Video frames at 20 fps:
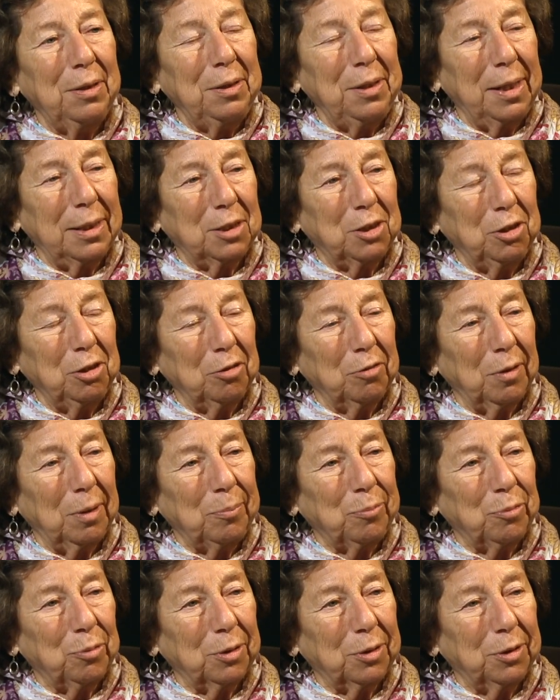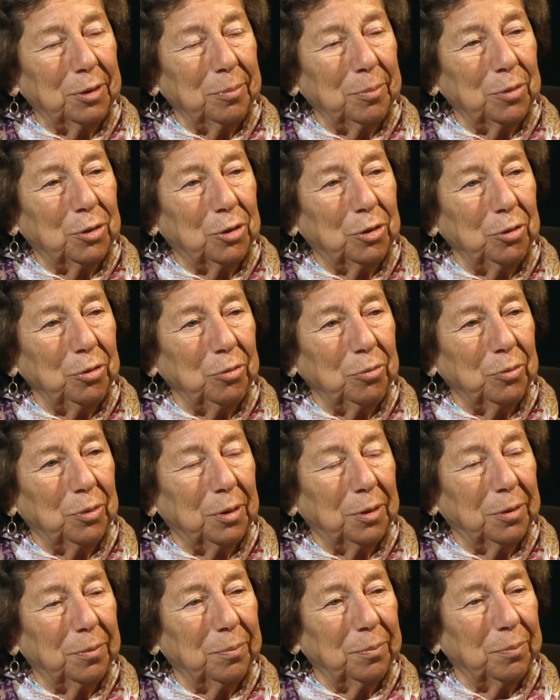next year I brought them to
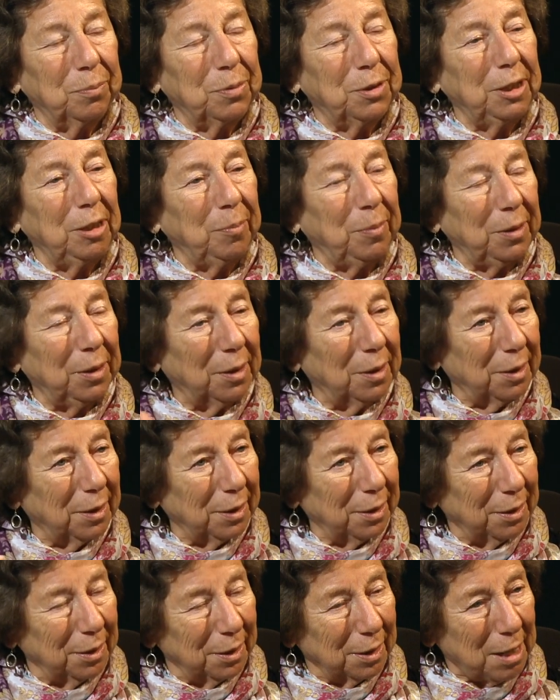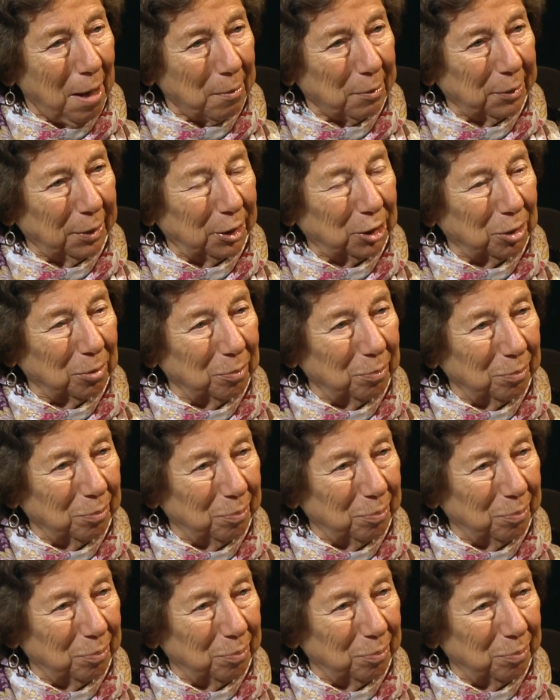um, CBI congregation